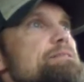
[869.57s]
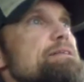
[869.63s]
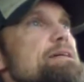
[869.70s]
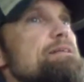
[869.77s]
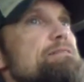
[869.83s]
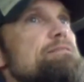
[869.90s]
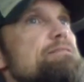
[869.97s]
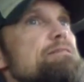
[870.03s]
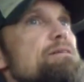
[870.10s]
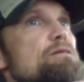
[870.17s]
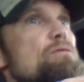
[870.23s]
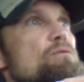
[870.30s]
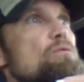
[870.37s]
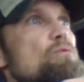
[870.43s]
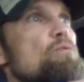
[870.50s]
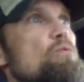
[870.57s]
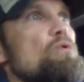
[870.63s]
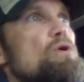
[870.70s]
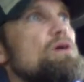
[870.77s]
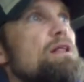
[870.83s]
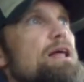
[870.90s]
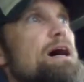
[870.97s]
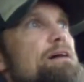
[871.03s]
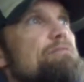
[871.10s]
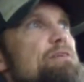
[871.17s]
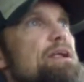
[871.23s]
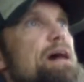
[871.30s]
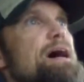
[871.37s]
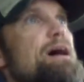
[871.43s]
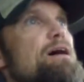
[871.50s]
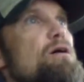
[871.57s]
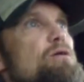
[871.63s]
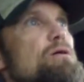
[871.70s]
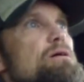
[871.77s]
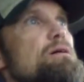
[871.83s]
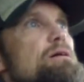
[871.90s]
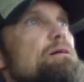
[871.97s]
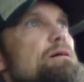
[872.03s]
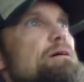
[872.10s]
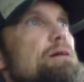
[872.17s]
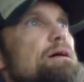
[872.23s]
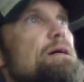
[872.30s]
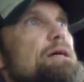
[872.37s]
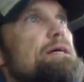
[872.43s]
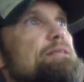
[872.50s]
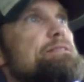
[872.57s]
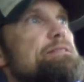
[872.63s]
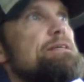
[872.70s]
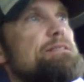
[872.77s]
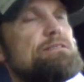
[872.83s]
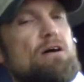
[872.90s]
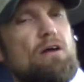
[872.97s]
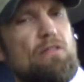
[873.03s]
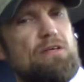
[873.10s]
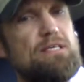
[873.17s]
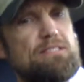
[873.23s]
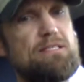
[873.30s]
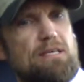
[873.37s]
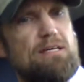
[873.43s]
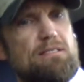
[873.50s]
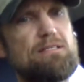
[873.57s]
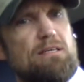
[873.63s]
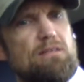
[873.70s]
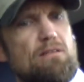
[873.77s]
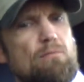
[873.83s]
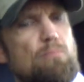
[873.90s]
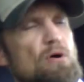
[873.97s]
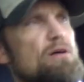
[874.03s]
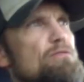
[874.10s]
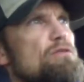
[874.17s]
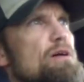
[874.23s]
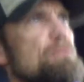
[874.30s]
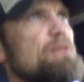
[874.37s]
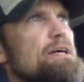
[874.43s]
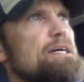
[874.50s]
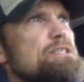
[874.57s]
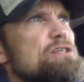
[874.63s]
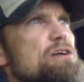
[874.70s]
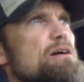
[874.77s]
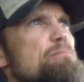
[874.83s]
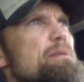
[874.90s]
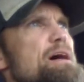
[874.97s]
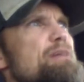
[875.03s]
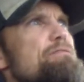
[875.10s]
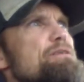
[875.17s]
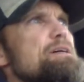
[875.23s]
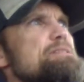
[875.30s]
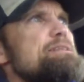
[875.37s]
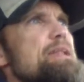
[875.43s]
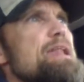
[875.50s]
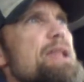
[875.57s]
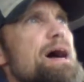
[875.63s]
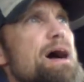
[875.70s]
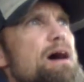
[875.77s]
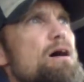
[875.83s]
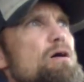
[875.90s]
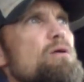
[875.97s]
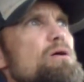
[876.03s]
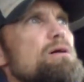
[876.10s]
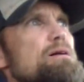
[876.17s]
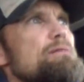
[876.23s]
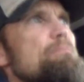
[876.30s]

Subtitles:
since we're alive now, and since all these things in the book of Revelation are manifest now,